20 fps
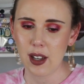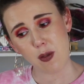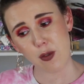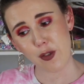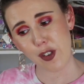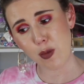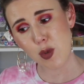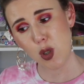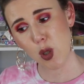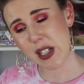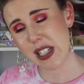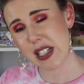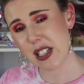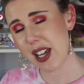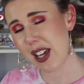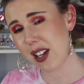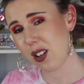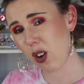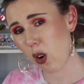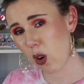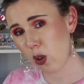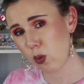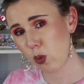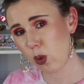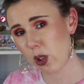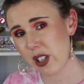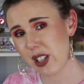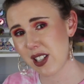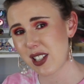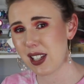From 2010
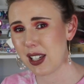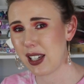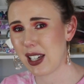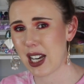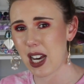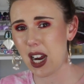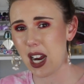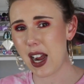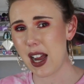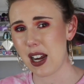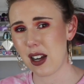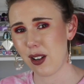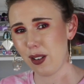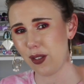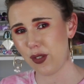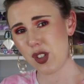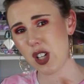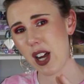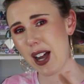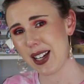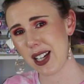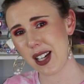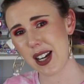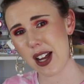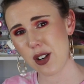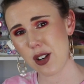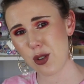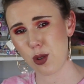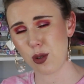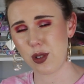onwards, it kind of died a
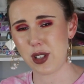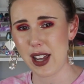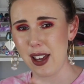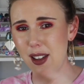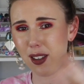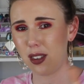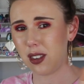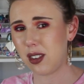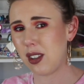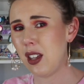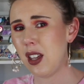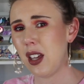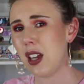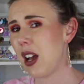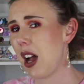natural death.